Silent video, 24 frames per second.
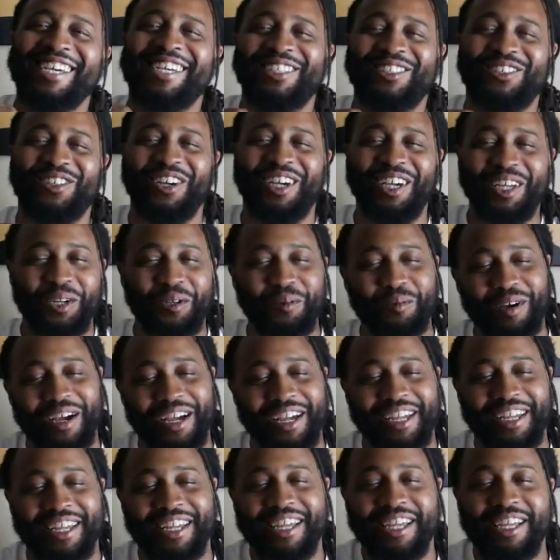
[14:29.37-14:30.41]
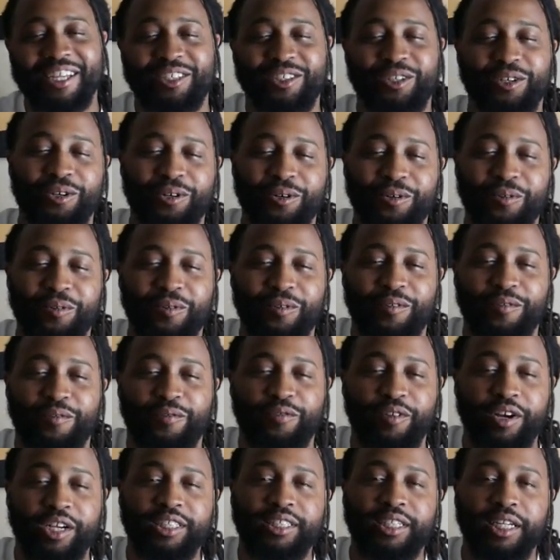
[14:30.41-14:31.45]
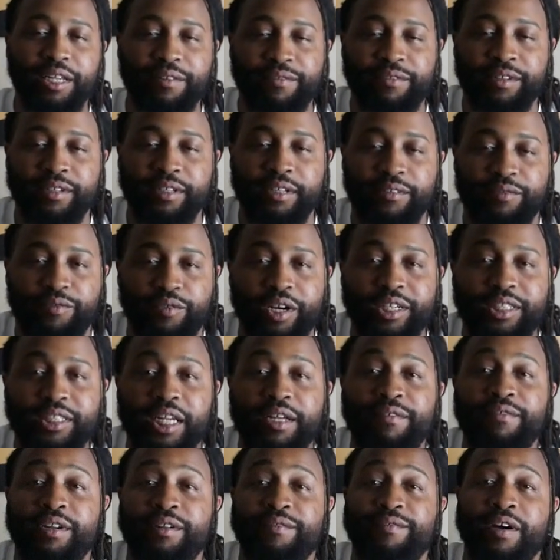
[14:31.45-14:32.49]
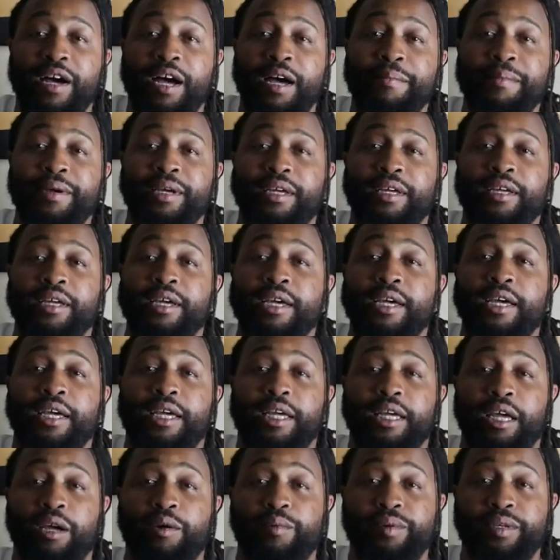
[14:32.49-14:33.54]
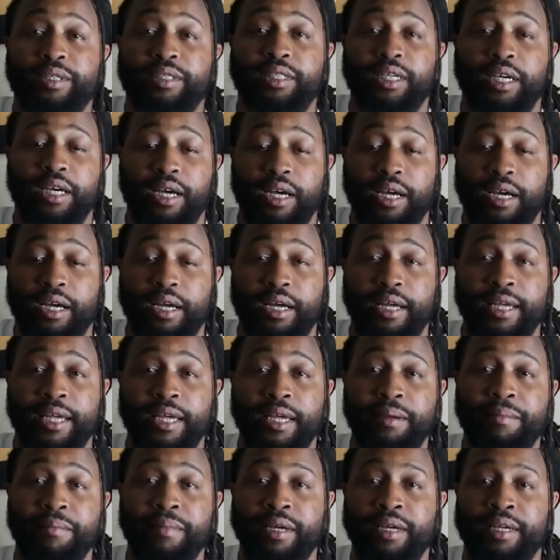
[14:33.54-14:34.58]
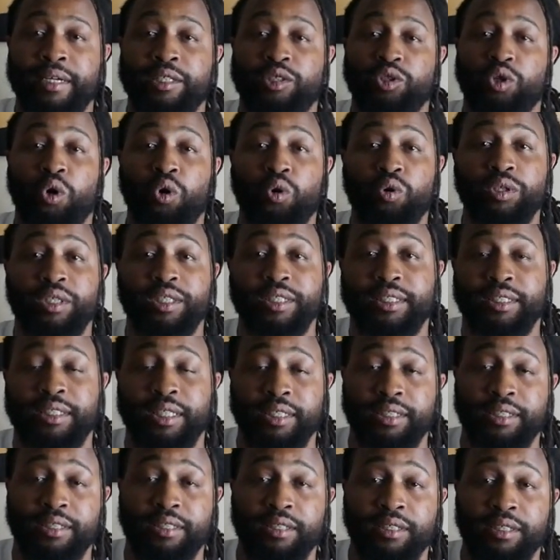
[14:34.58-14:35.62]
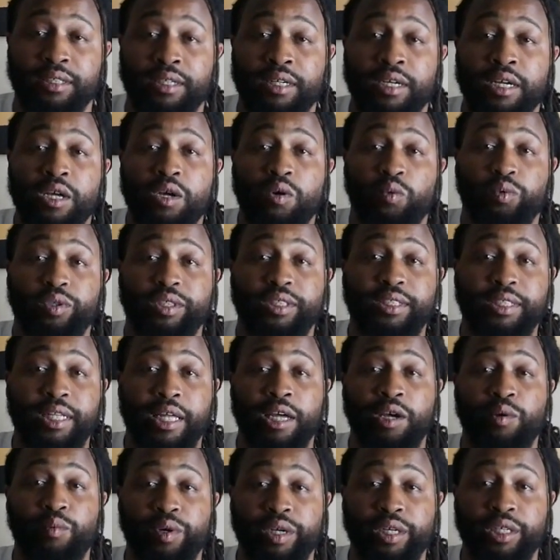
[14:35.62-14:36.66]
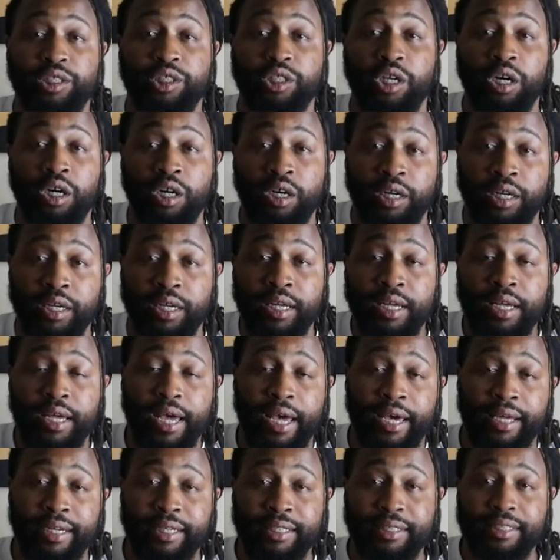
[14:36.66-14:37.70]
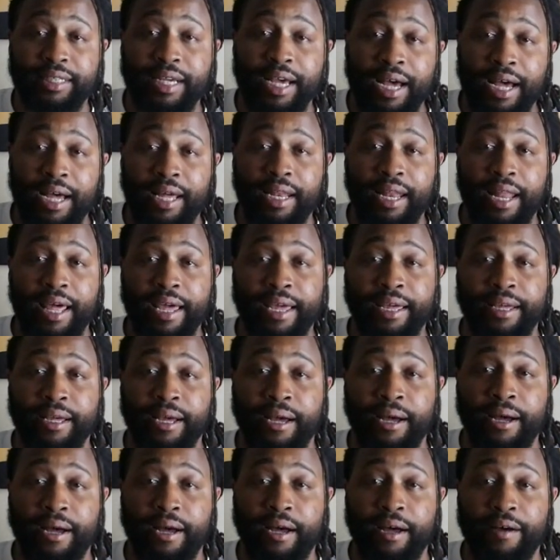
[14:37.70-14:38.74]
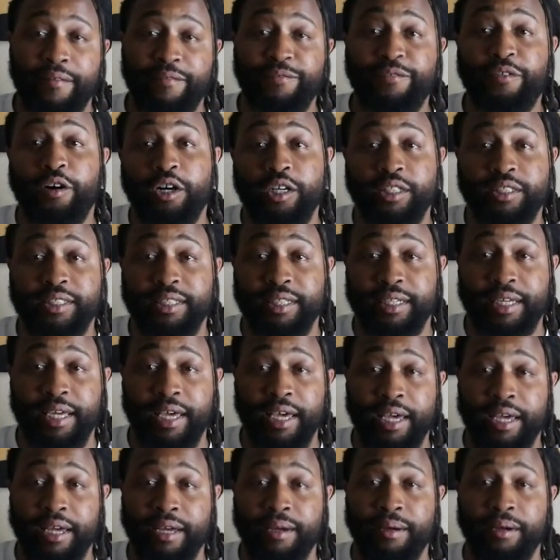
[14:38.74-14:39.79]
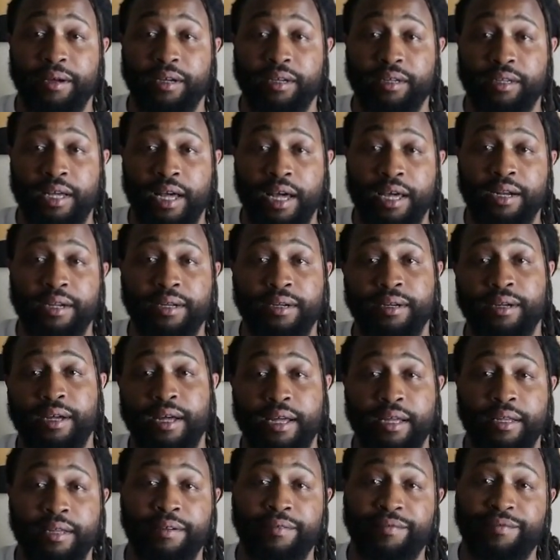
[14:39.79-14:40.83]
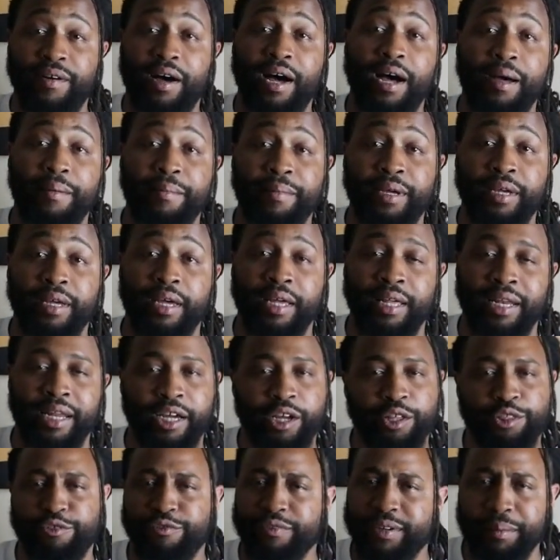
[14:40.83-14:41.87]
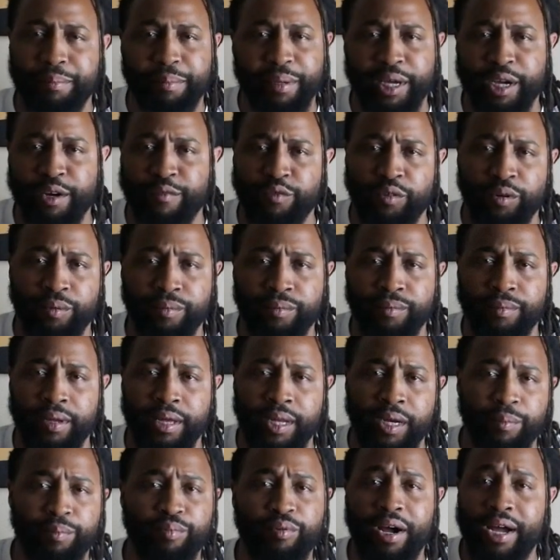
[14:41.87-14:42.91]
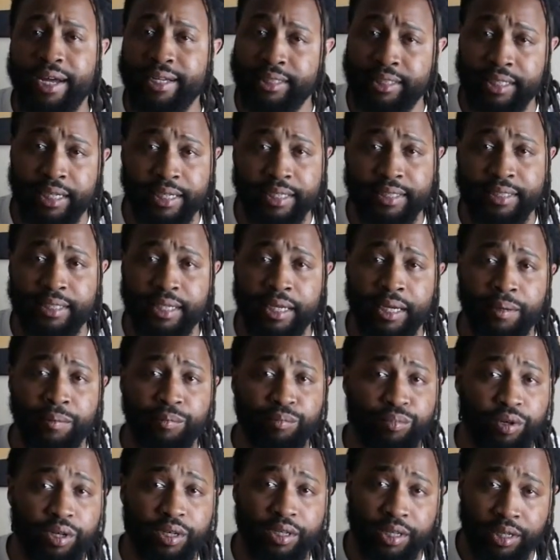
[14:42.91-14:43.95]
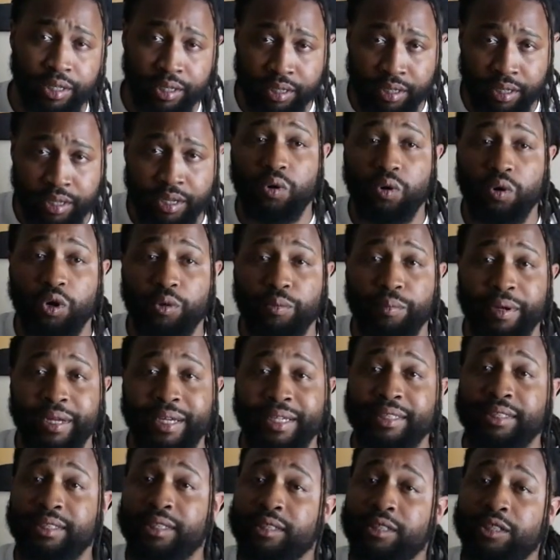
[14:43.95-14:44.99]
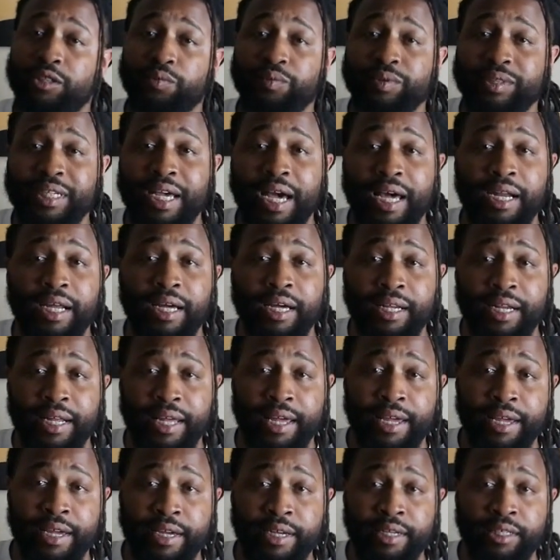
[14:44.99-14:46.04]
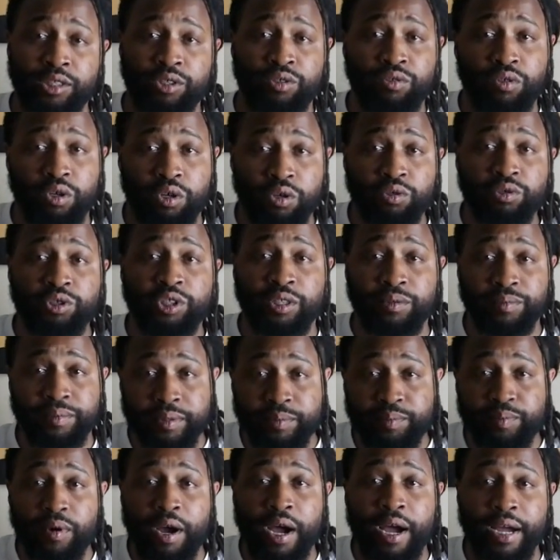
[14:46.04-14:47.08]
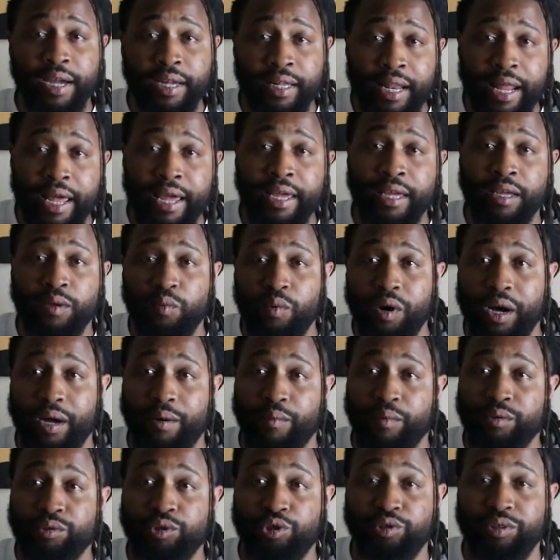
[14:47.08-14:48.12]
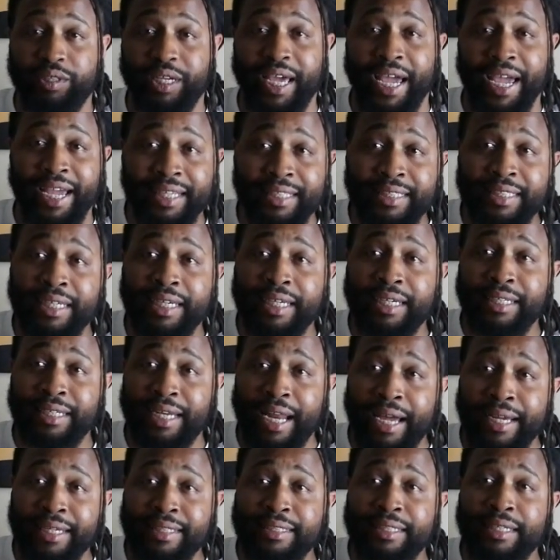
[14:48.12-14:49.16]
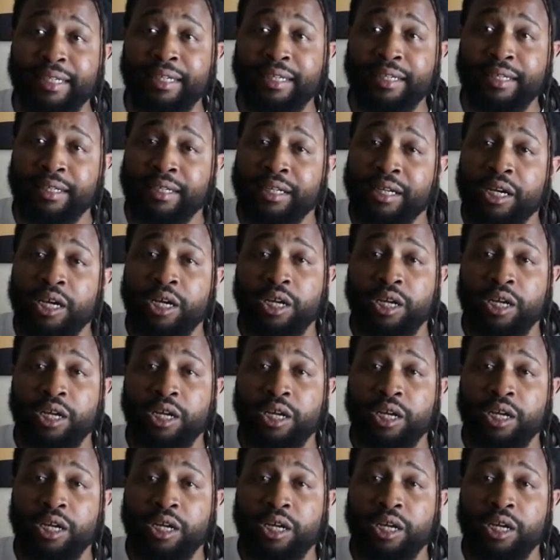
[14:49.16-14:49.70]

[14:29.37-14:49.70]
So anyway, so fresh living environment. It was him and his older sister was staying with his aunt in this kind of like foster care kind of environment in like a 3-bedroom in the projects in Brooklyn. But his sister was kind of the age, you know, she was probably like, what would you say, 18, 19?